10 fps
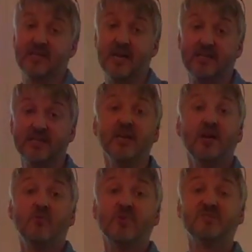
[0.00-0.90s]
to that is
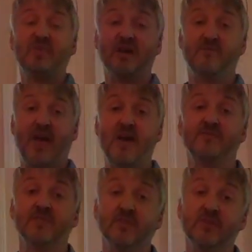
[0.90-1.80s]
respect for
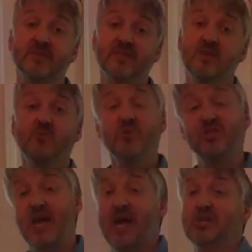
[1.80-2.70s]
evidence,
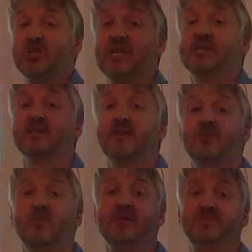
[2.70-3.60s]
which actually is
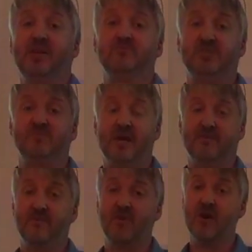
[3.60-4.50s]
another way of saying
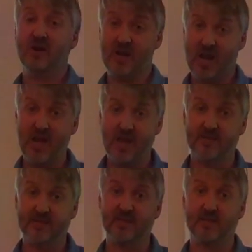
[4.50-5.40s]
respect for our
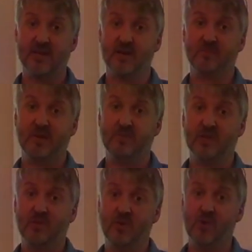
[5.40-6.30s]
clients and the young people
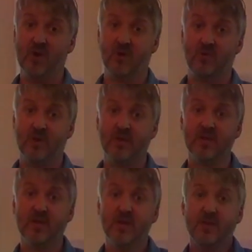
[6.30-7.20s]
that we work
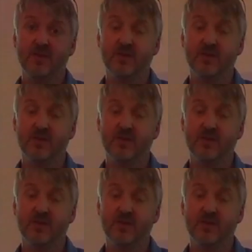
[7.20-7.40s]
with.